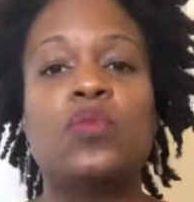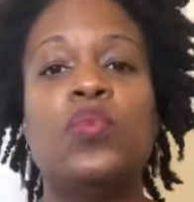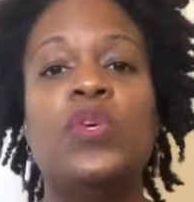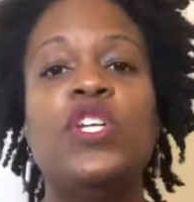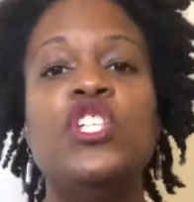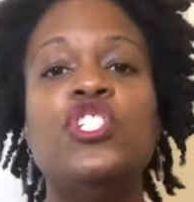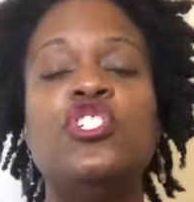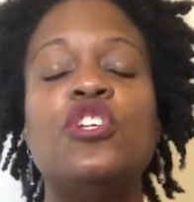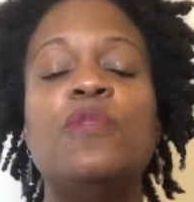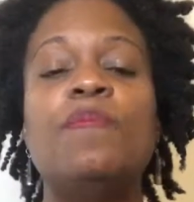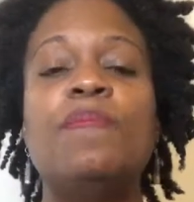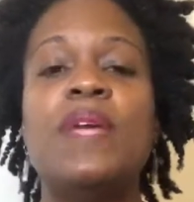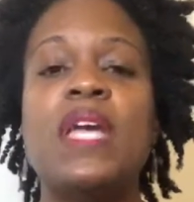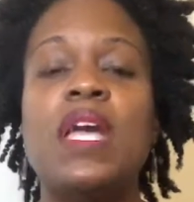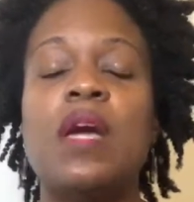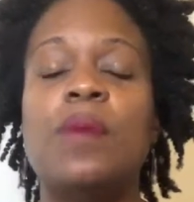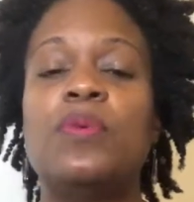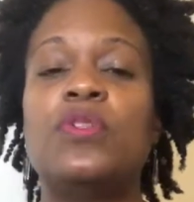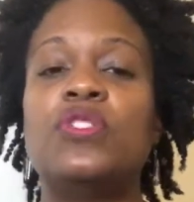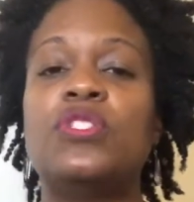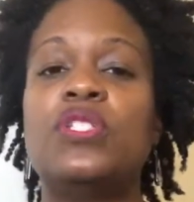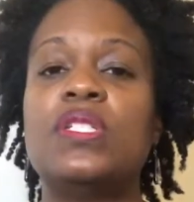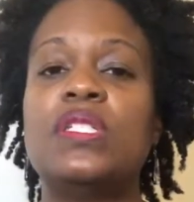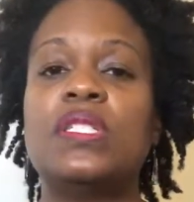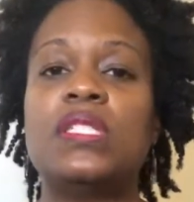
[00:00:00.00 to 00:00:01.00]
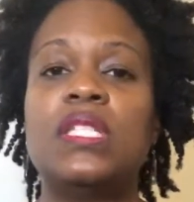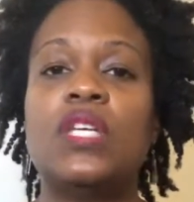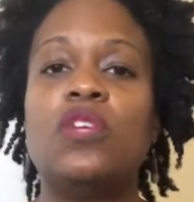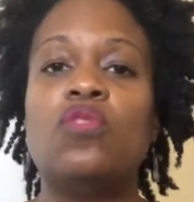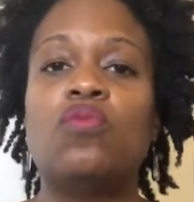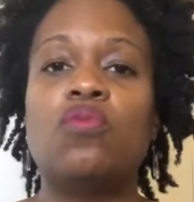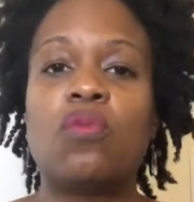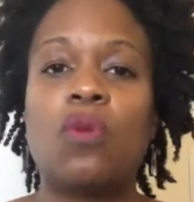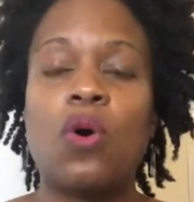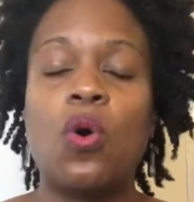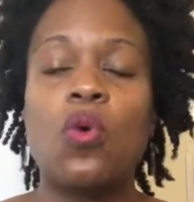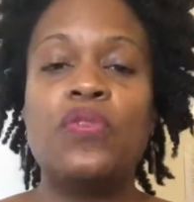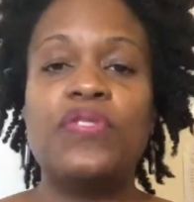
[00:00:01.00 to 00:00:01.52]
we should be able to see
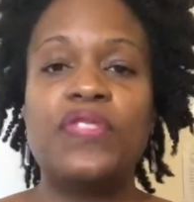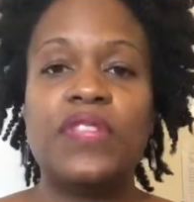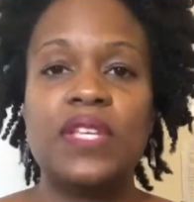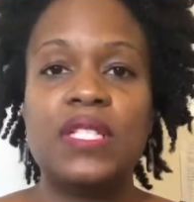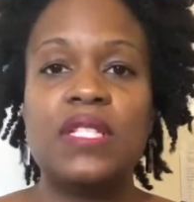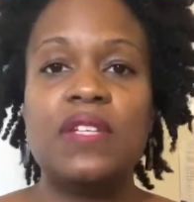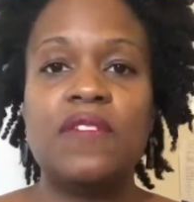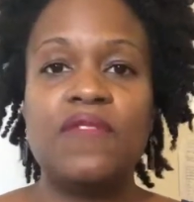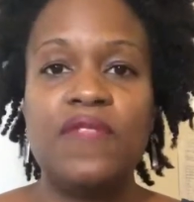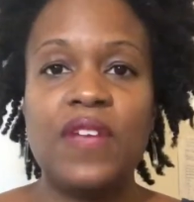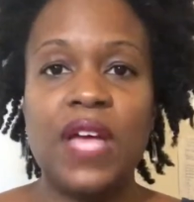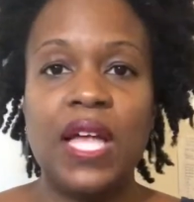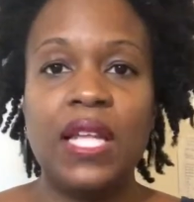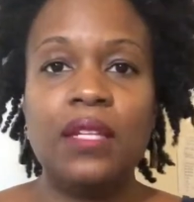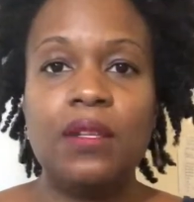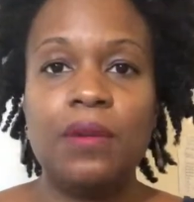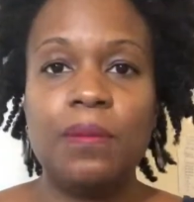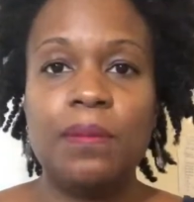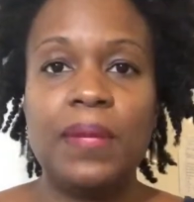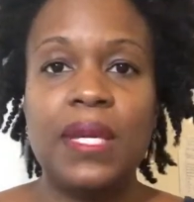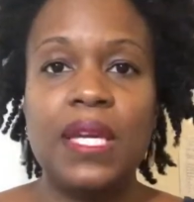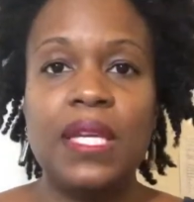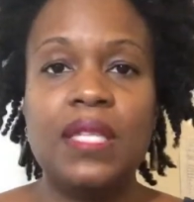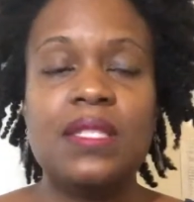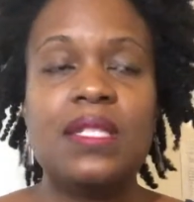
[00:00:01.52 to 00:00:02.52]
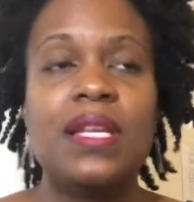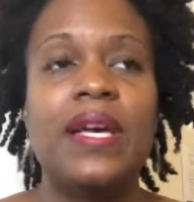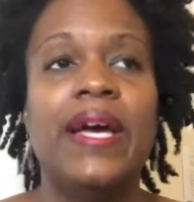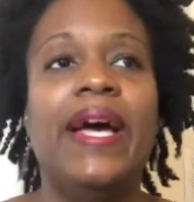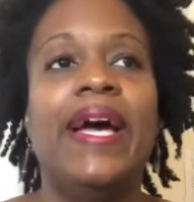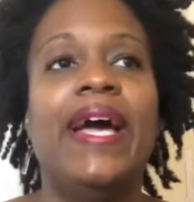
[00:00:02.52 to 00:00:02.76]
growth and development